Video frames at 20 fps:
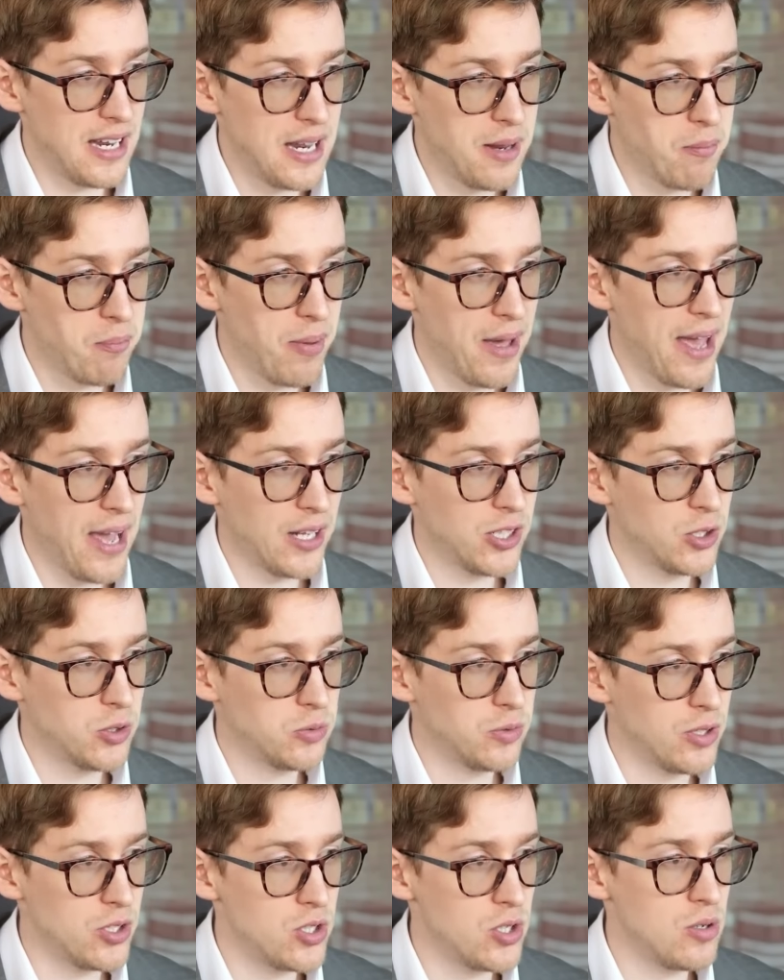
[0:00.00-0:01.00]
impact to
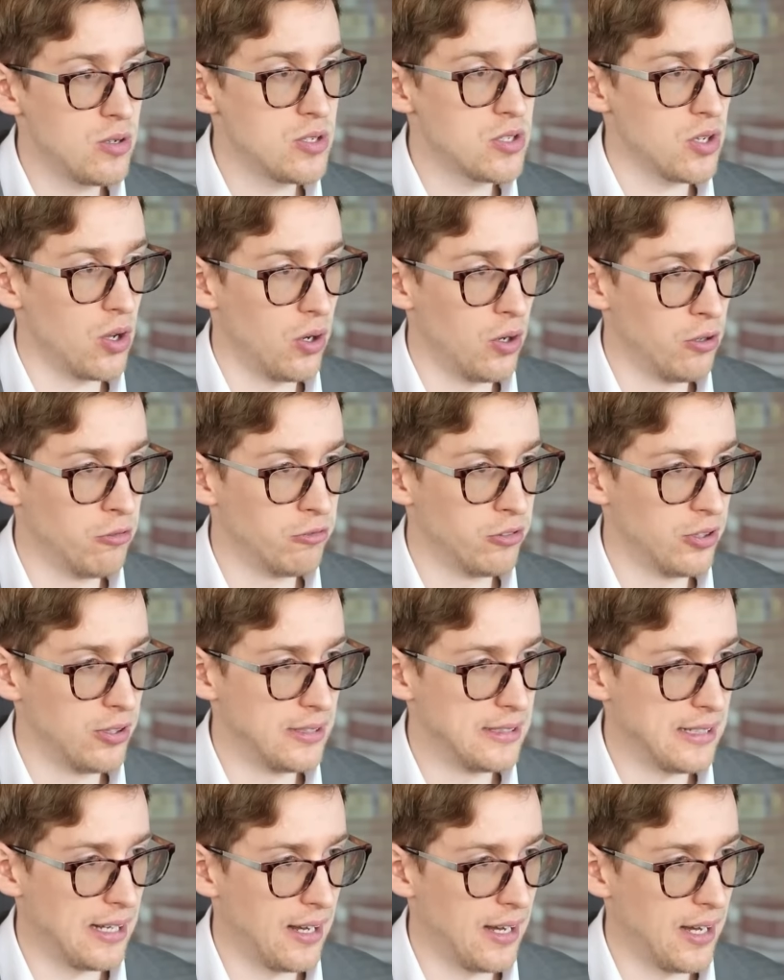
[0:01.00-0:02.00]
reduce over
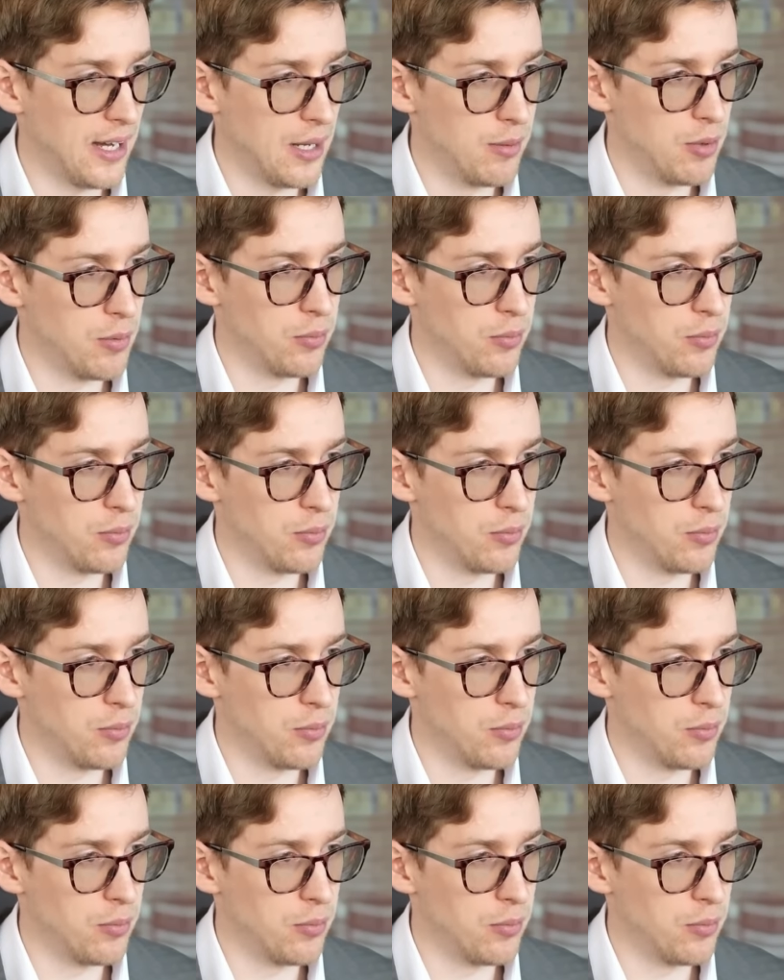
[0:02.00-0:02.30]
time.